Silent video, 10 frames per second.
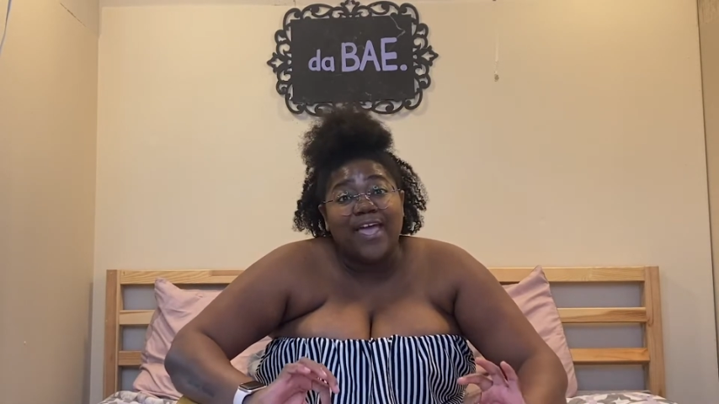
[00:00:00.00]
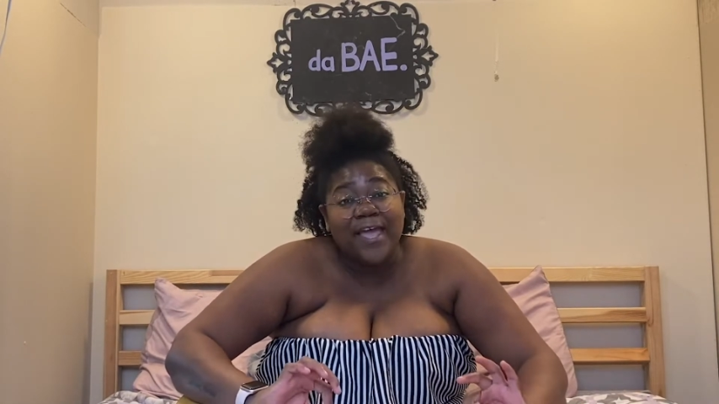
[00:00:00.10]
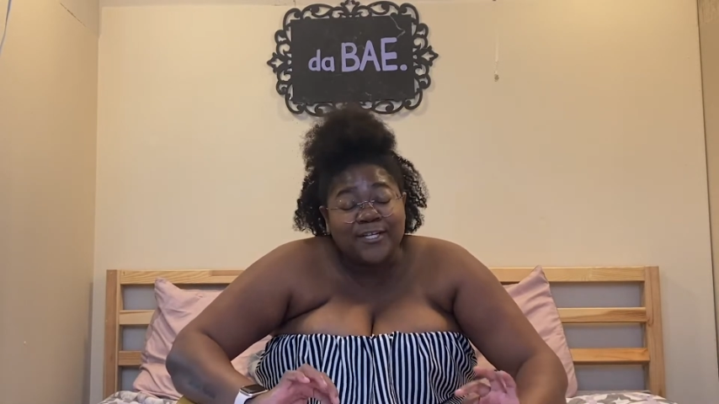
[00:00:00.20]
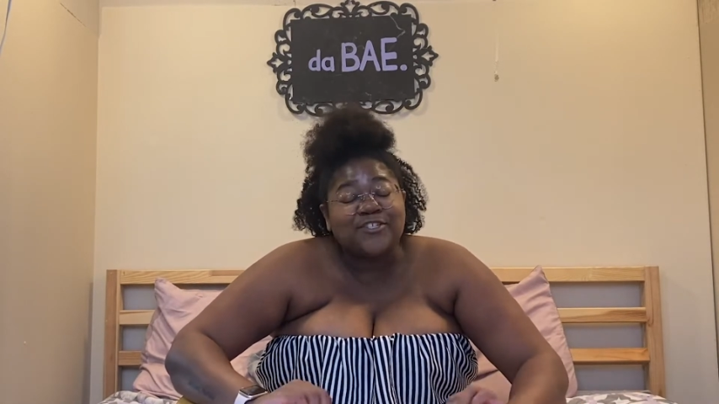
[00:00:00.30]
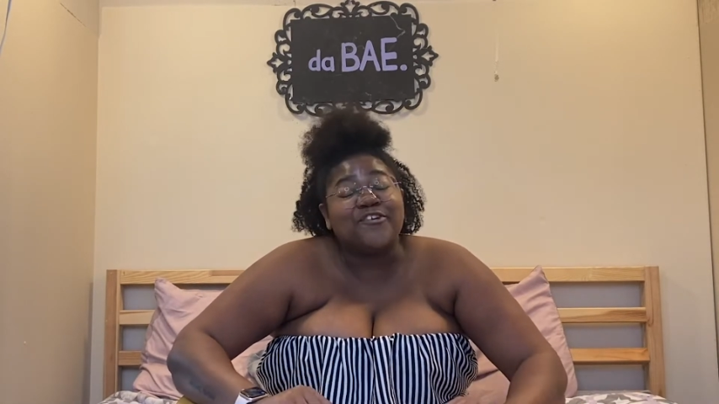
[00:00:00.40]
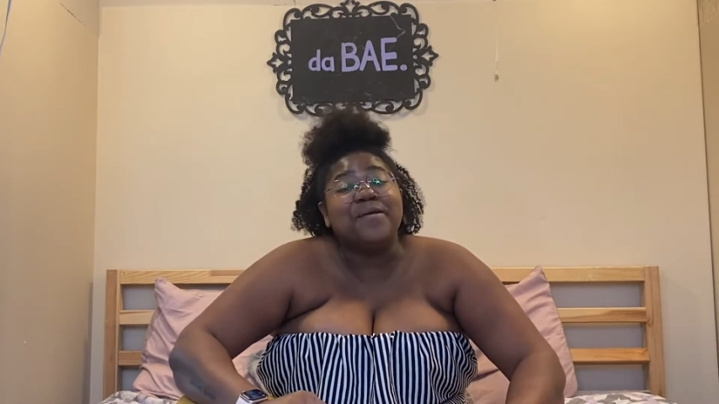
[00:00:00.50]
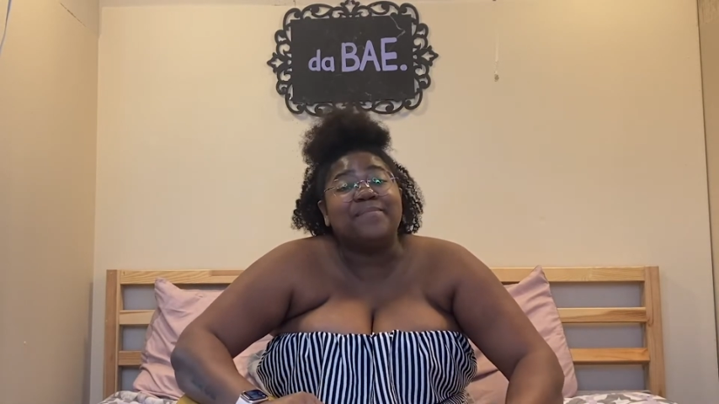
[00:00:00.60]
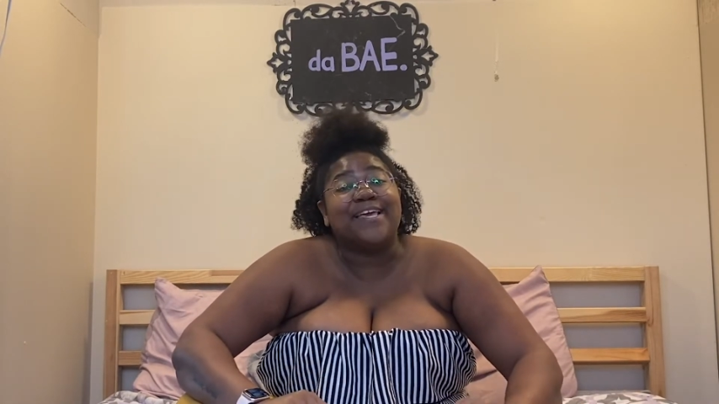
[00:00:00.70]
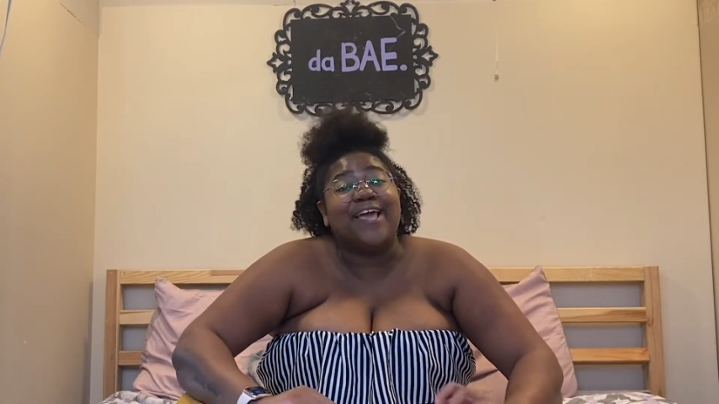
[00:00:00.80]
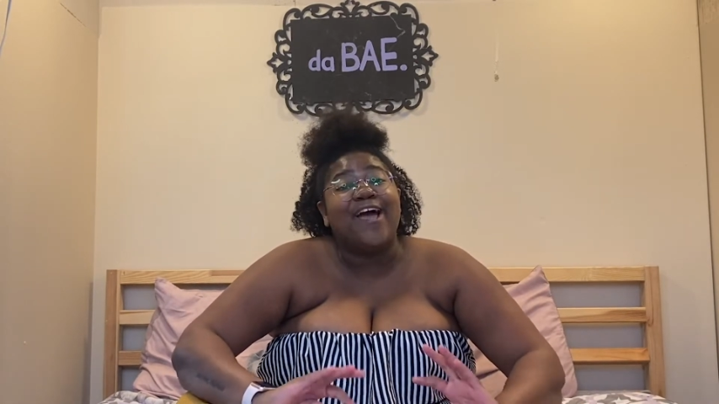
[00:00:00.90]

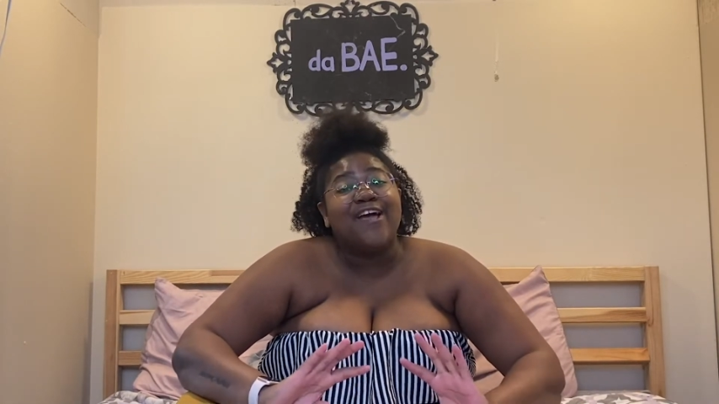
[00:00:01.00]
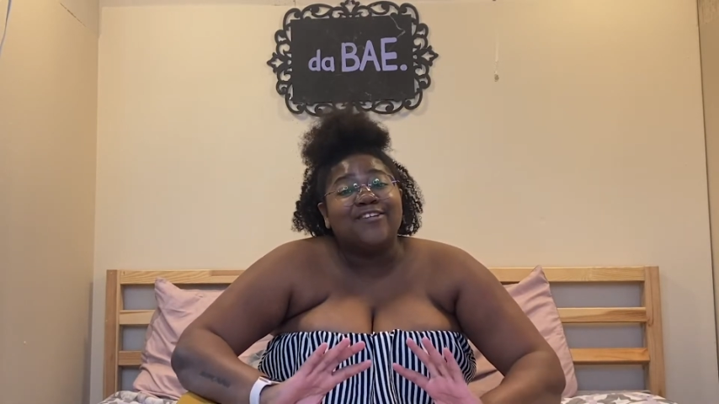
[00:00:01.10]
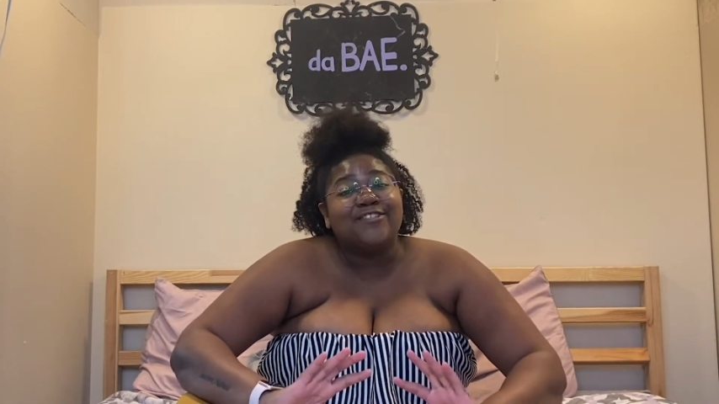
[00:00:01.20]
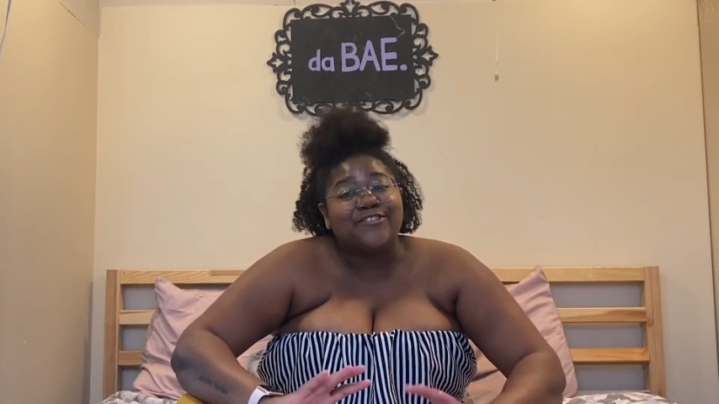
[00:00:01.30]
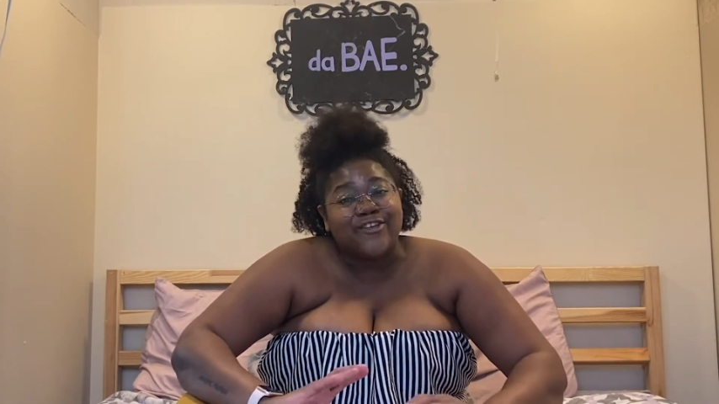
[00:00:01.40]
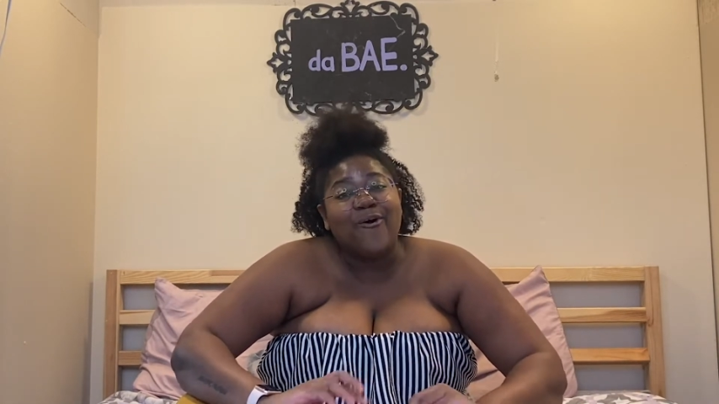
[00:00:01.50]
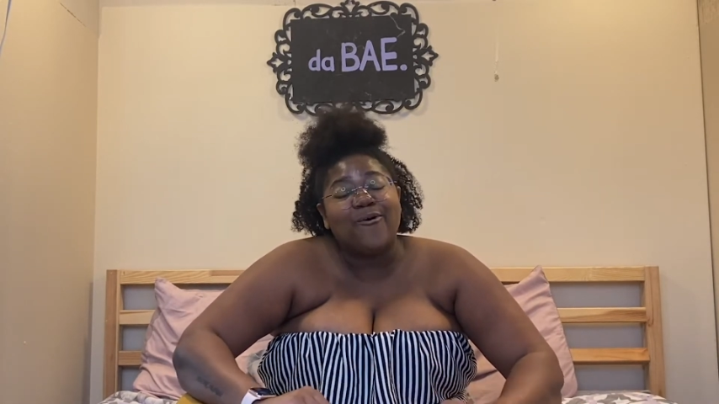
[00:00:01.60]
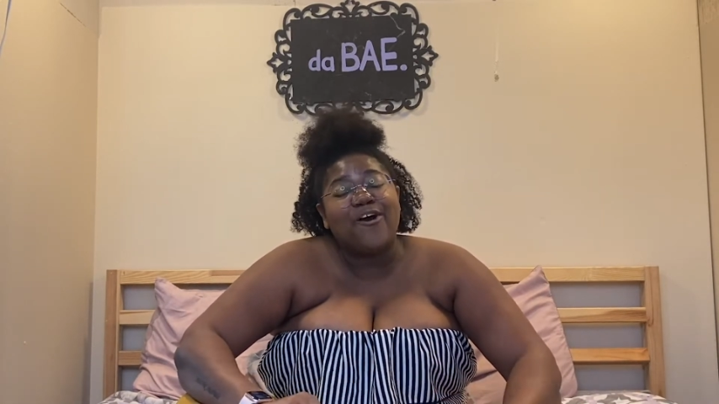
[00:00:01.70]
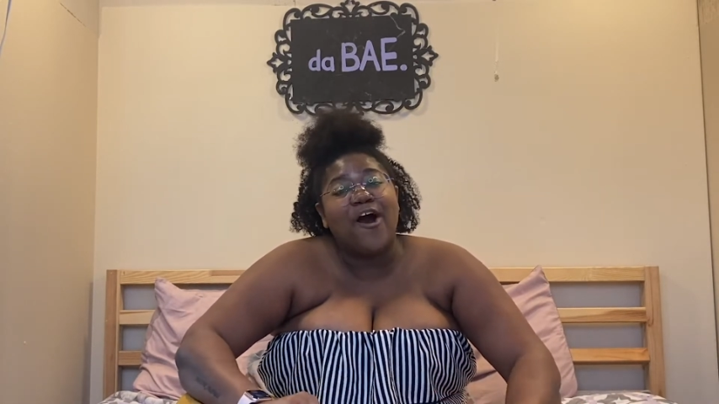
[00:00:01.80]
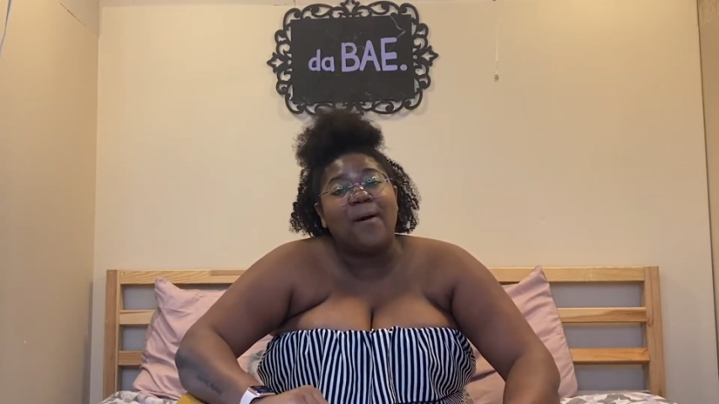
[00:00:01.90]
extremely so
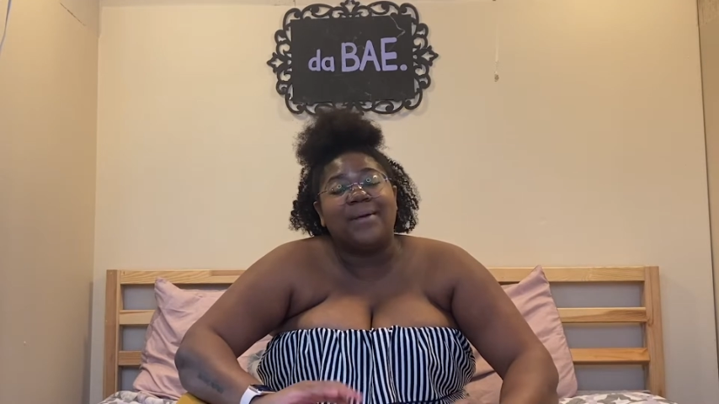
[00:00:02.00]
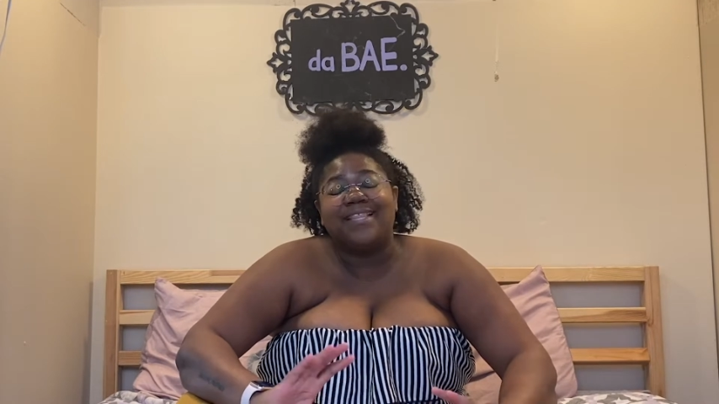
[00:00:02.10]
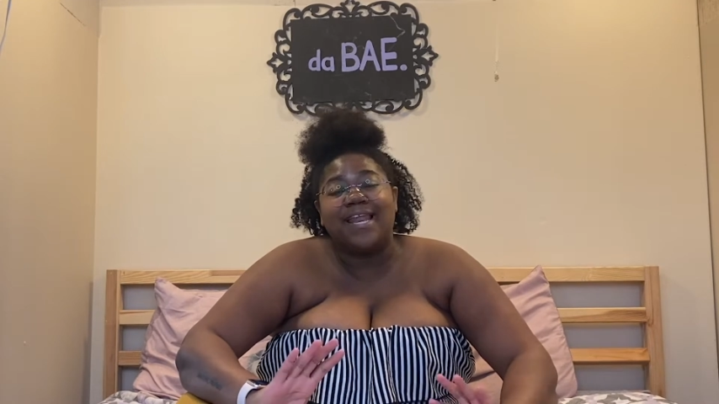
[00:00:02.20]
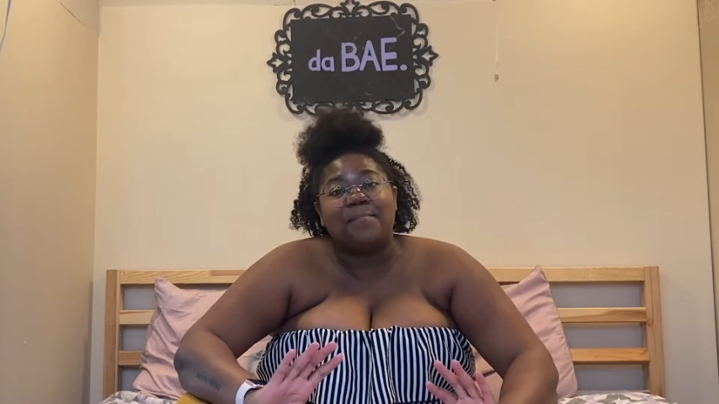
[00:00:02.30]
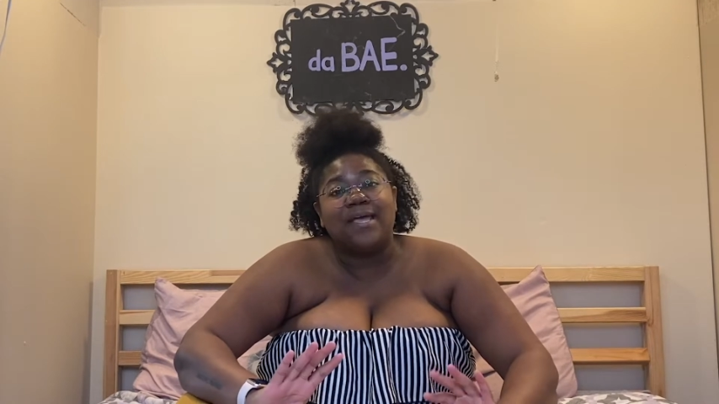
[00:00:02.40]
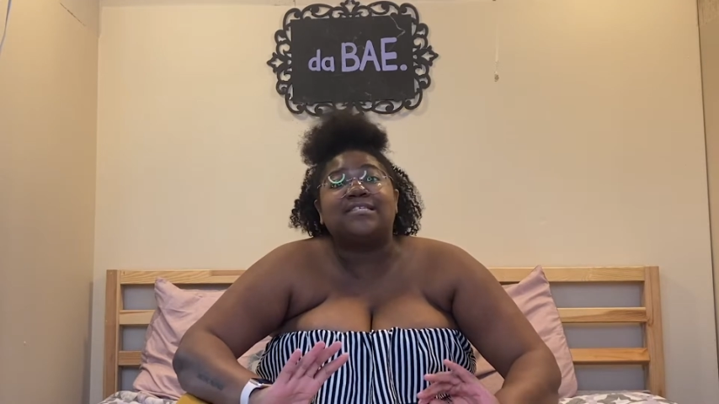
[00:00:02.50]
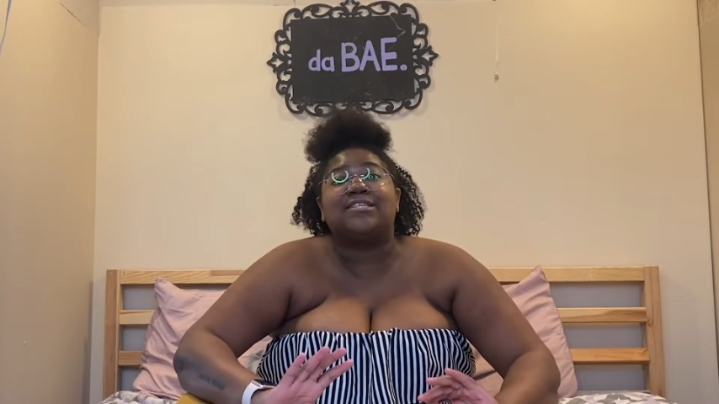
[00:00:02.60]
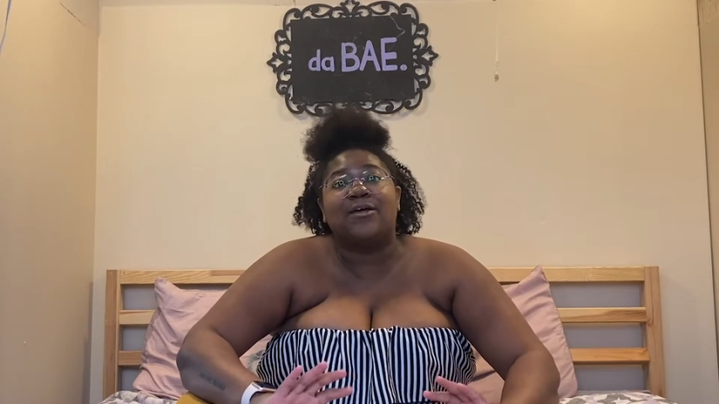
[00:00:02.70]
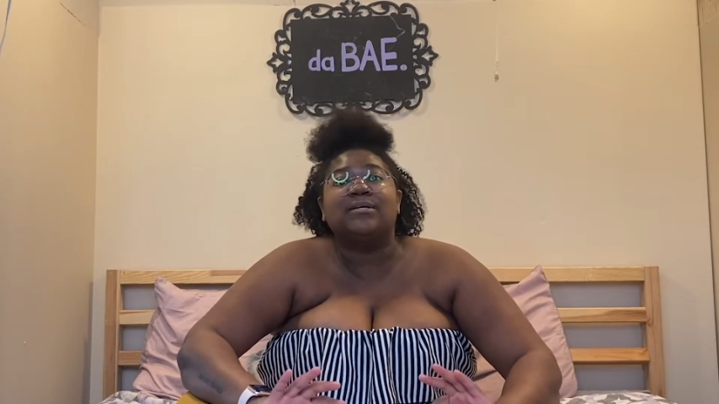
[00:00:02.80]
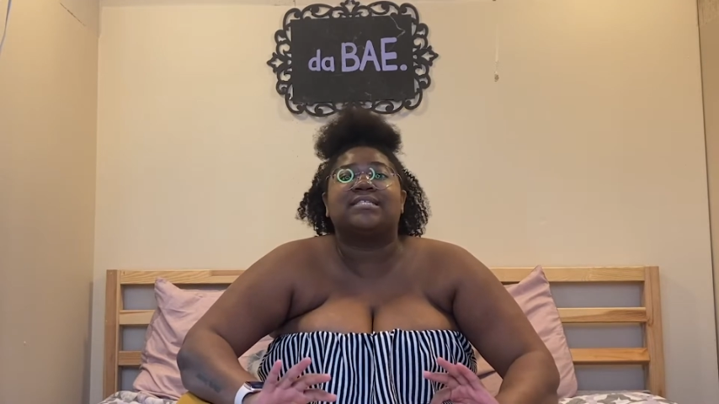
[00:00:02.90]
common that it makes
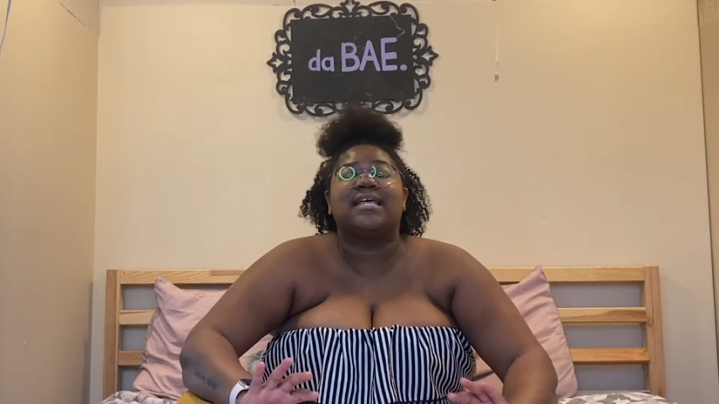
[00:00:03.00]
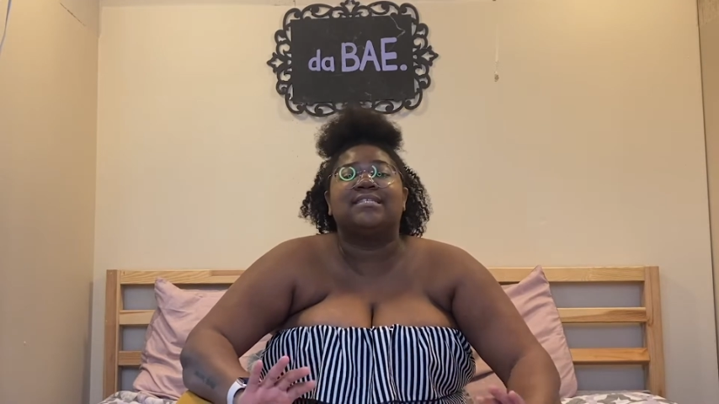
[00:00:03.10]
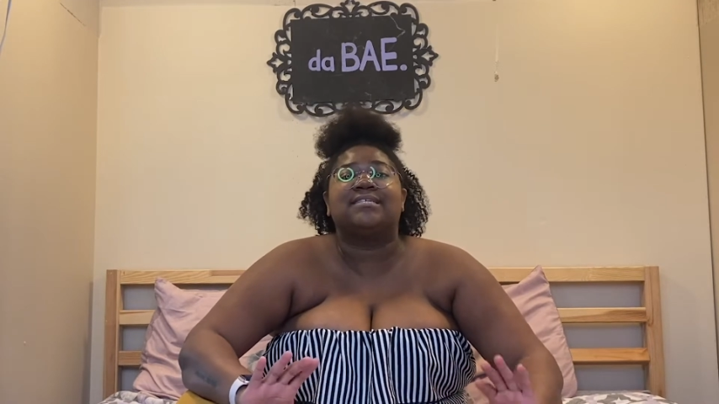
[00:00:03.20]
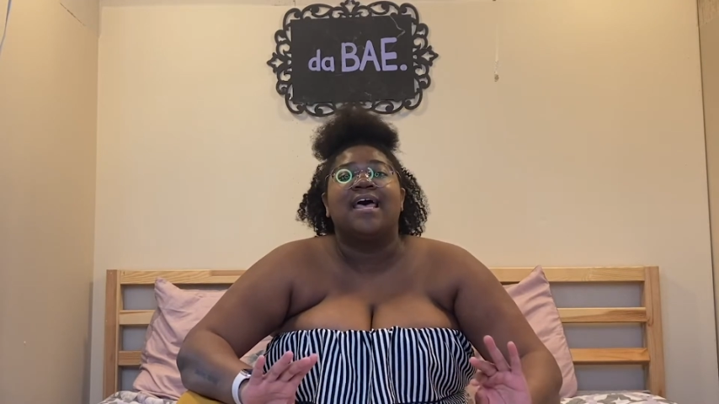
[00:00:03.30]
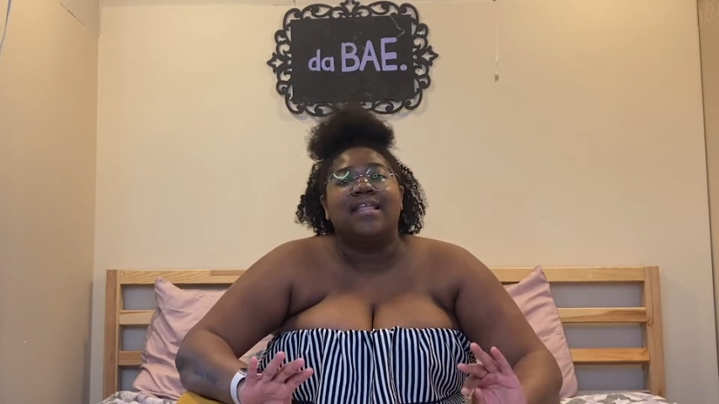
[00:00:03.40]
no sense